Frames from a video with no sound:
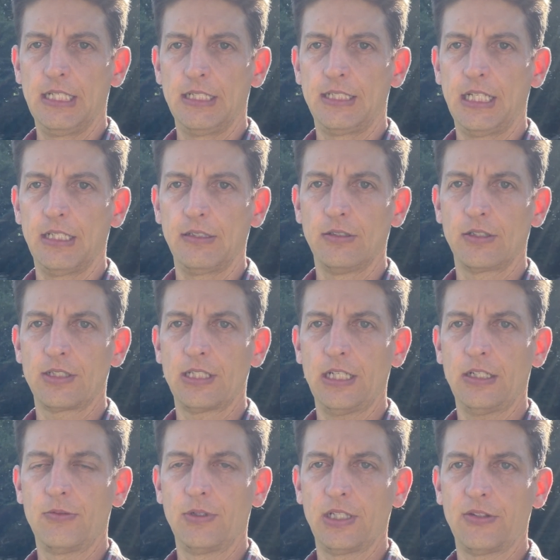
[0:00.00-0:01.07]
tent looks
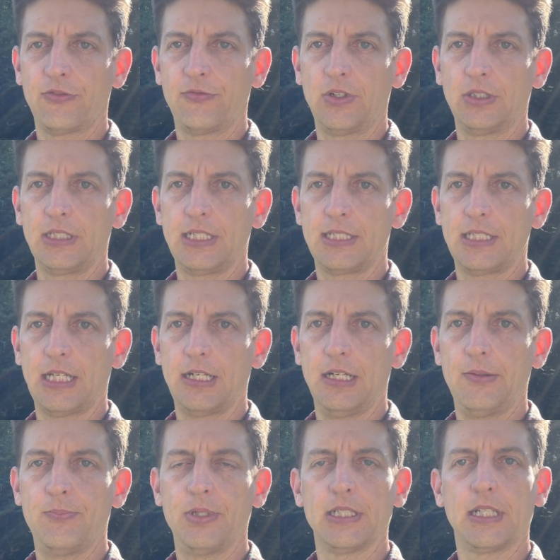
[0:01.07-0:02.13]
like when it's fully set
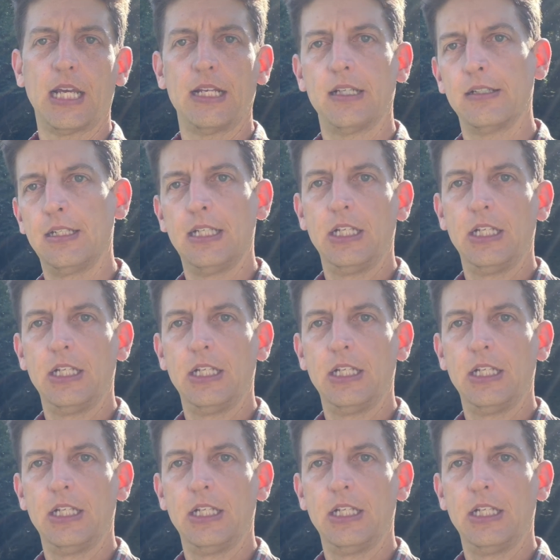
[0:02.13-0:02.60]
up, and kind of